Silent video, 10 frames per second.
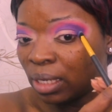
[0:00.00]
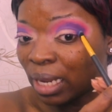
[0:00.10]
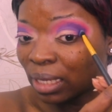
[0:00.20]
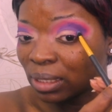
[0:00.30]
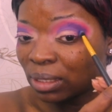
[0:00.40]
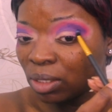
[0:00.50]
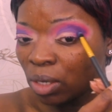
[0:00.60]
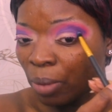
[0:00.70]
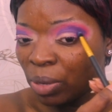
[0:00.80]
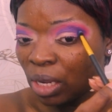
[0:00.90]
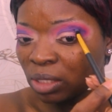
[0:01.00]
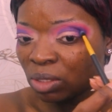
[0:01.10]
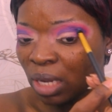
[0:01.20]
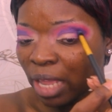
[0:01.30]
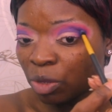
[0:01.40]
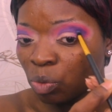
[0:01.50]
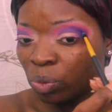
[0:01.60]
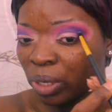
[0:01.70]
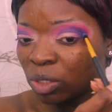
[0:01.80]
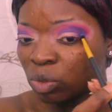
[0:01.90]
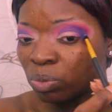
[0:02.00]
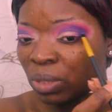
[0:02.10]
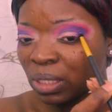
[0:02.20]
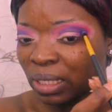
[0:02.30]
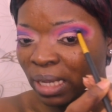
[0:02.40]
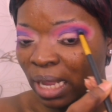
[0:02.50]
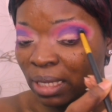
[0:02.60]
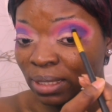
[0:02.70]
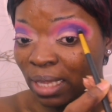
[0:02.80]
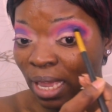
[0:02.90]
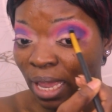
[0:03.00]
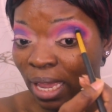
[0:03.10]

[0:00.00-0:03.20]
that, you know, I mean, it's not like you went to meet the guy and say,